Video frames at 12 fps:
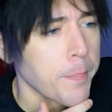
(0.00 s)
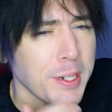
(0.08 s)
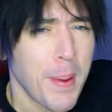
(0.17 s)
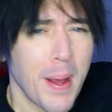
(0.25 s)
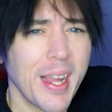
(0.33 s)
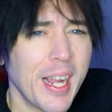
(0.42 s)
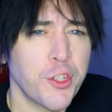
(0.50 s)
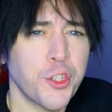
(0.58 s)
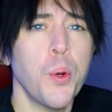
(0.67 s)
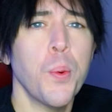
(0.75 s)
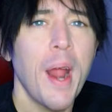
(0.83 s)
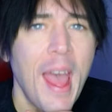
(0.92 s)
but it's about like a
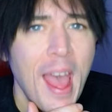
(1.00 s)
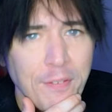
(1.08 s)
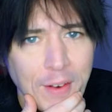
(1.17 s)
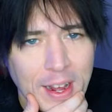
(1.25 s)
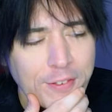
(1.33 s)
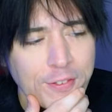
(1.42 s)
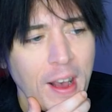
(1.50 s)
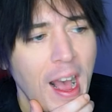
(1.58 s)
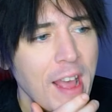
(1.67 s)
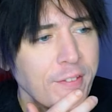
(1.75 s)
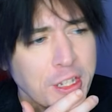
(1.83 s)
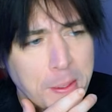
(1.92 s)
2.5 out of
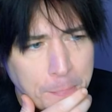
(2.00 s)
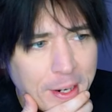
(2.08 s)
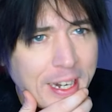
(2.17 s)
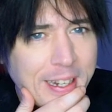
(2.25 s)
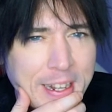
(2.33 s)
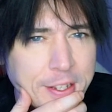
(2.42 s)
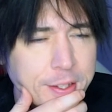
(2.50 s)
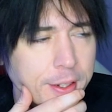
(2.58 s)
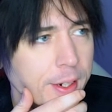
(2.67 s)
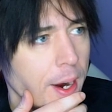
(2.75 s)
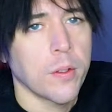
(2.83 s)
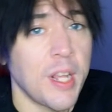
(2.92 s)
5. It's a pretty decent card.